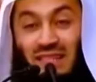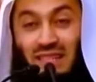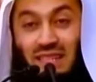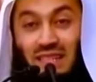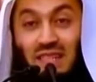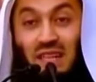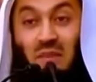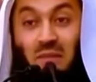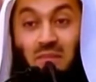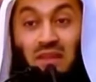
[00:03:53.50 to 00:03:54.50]
and sisters,
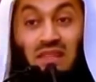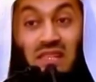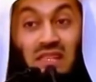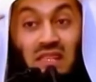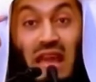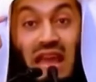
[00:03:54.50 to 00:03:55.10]
remember, this is the